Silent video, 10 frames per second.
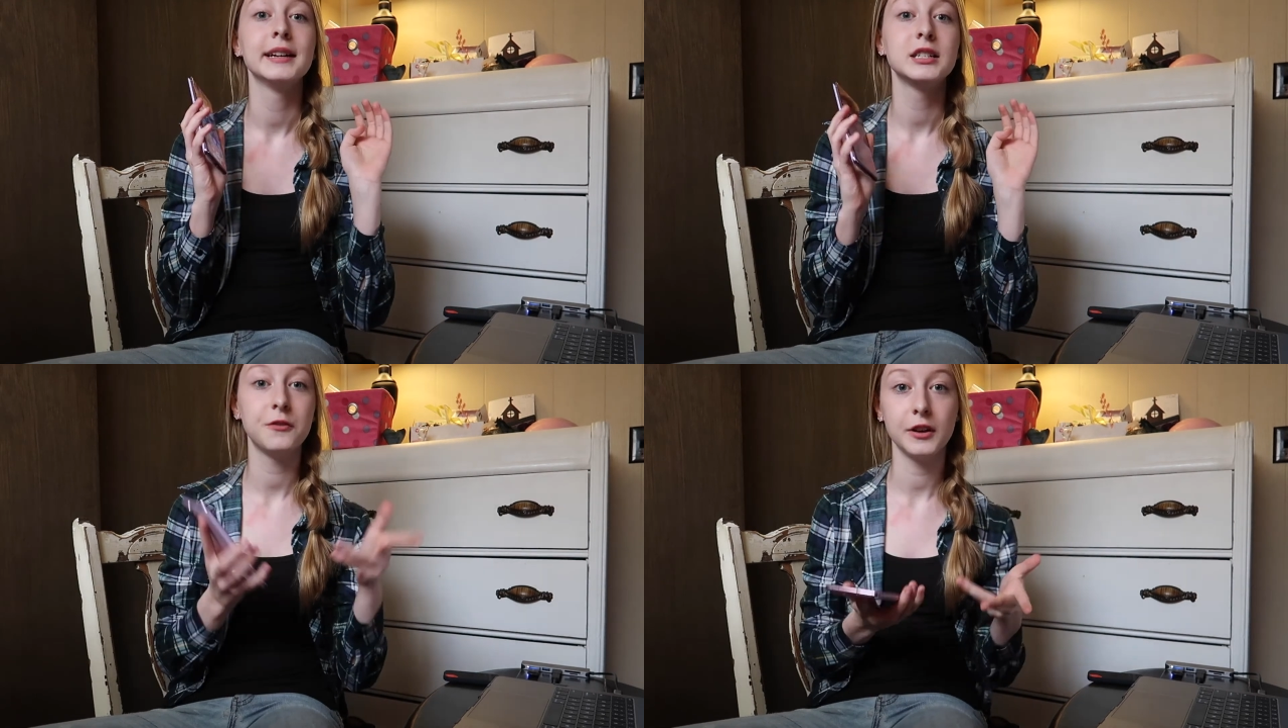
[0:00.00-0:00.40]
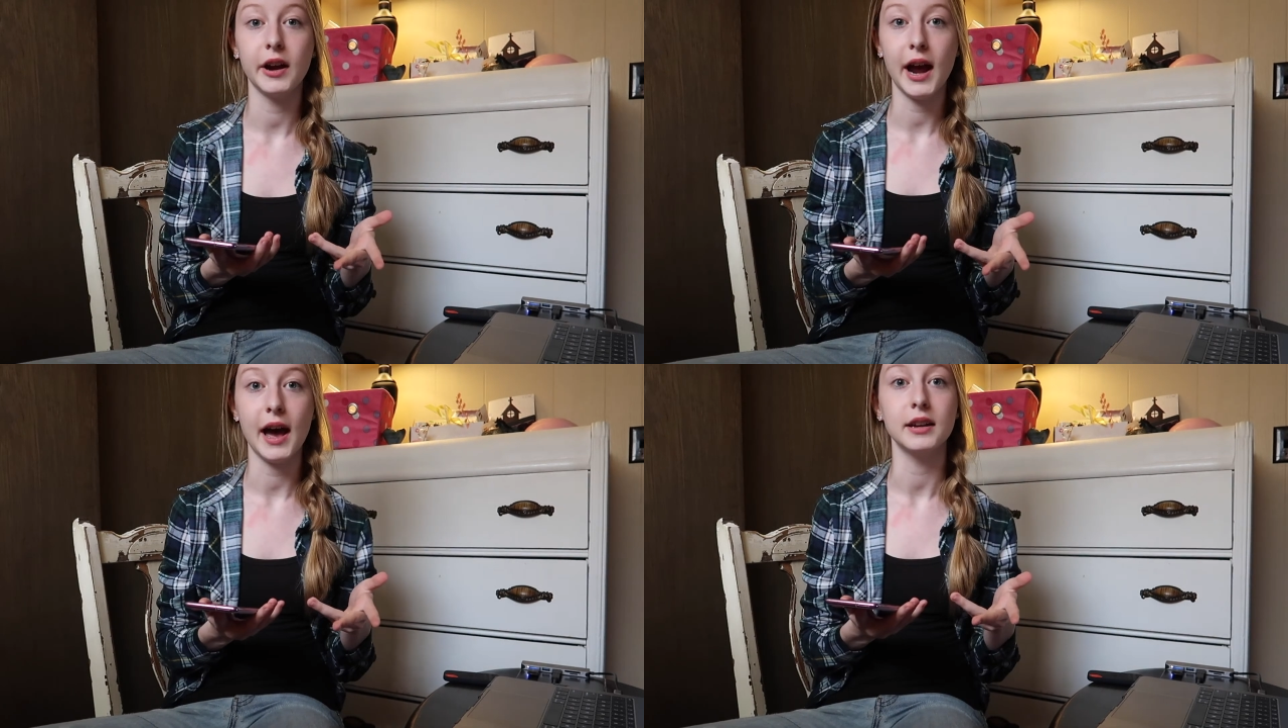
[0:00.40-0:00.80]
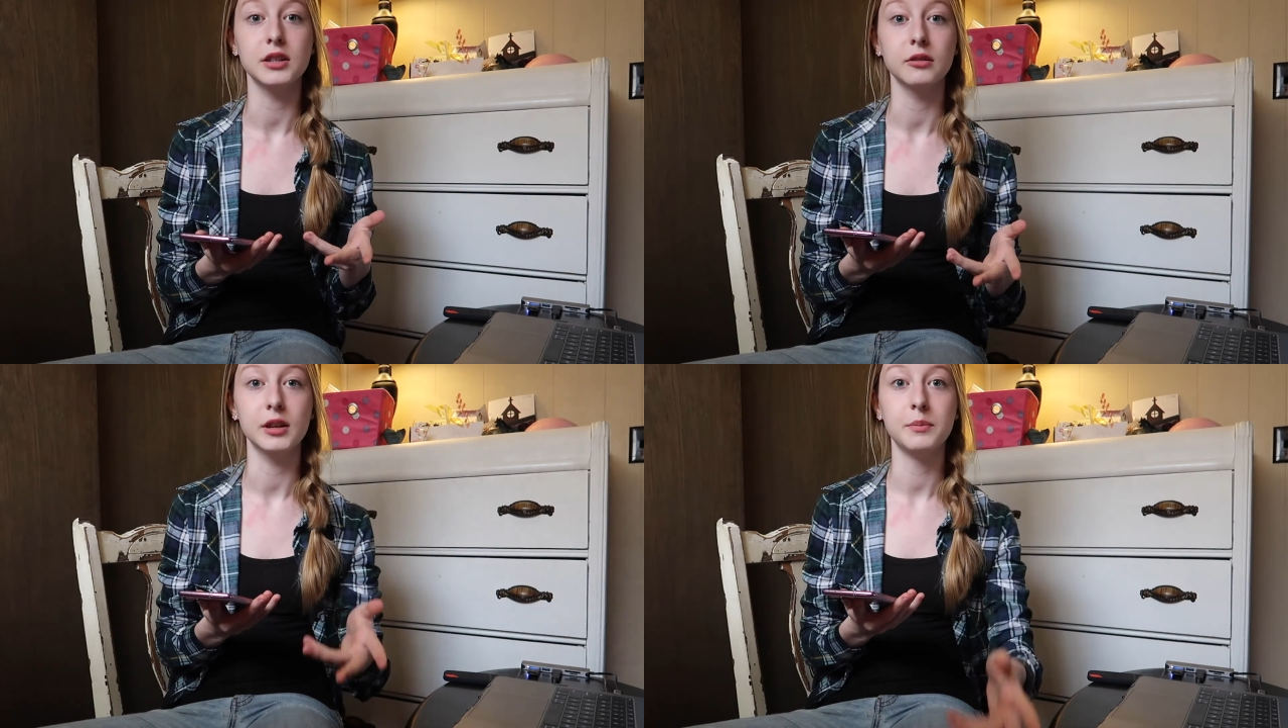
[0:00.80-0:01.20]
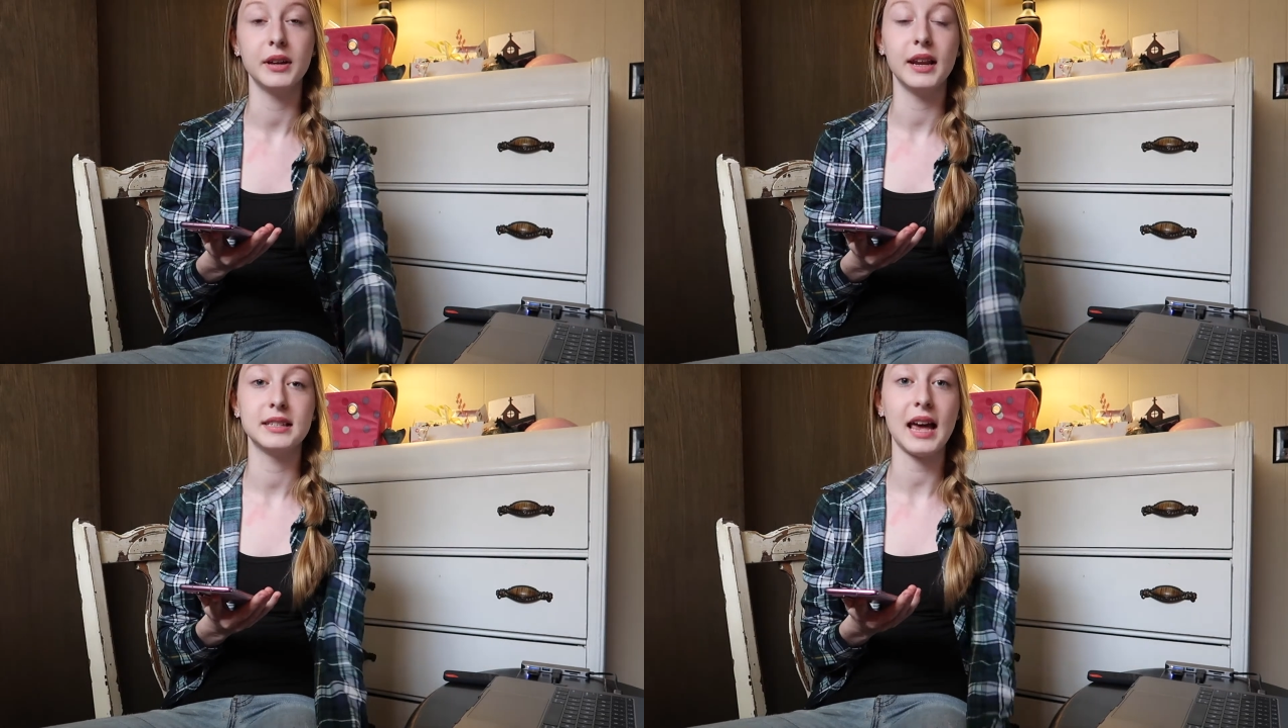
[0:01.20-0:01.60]
to figure out how to do it,
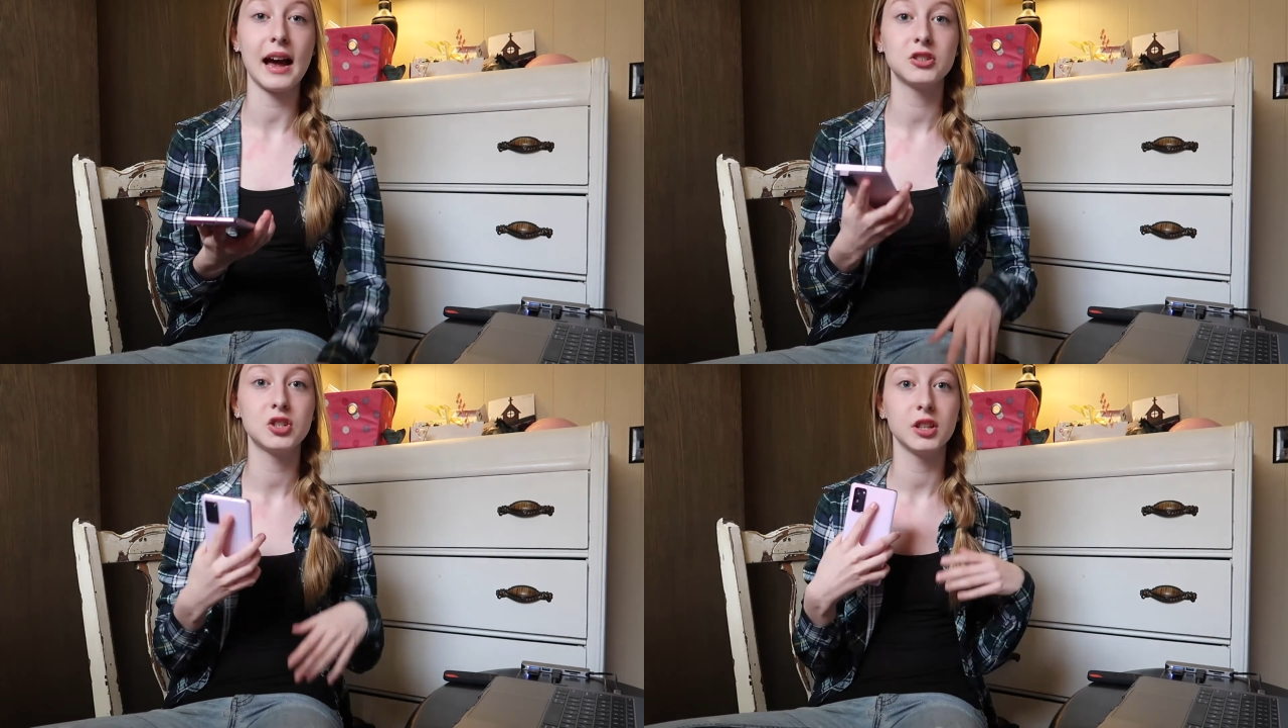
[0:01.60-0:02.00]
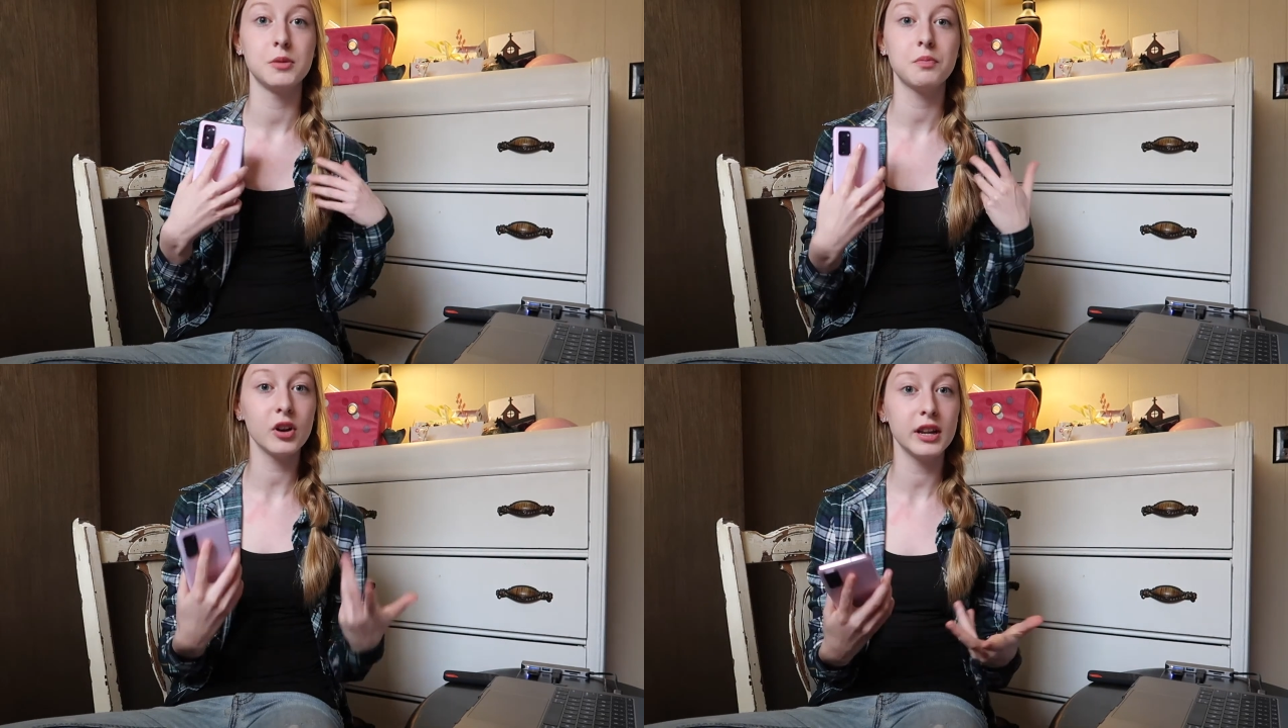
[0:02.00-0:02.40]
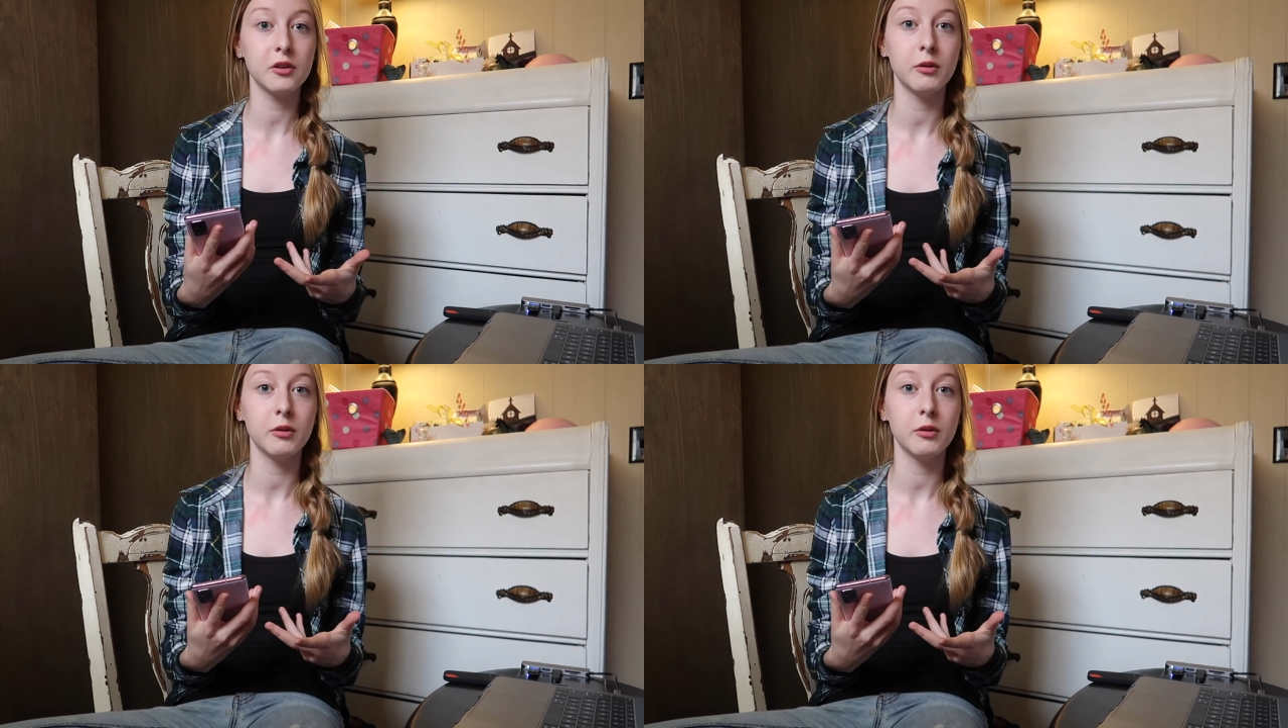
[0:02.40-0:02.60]
but it's actually pretty